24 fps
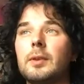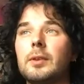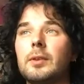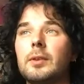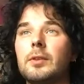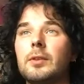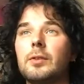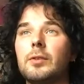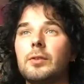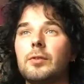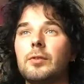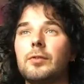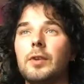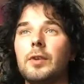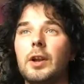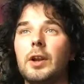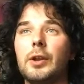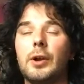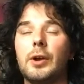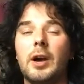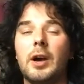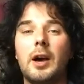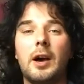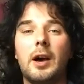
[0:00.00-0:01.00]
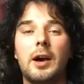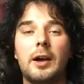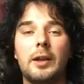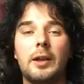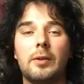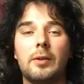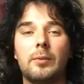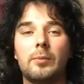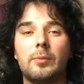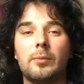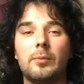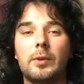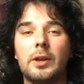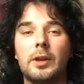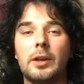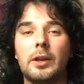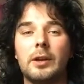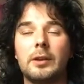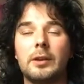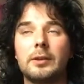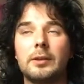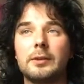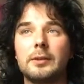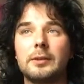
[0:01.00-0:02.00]
sort of follow your heart. And, you
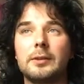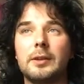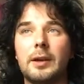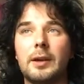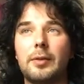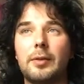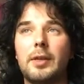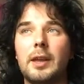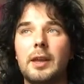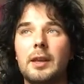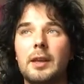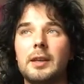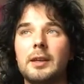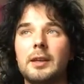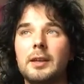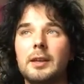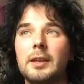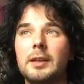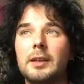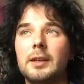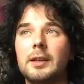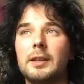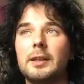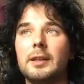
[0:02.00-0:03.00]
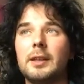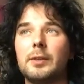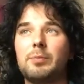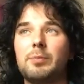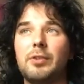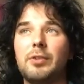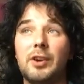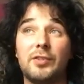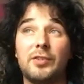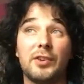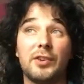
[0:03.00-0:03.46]
know, I think there's pros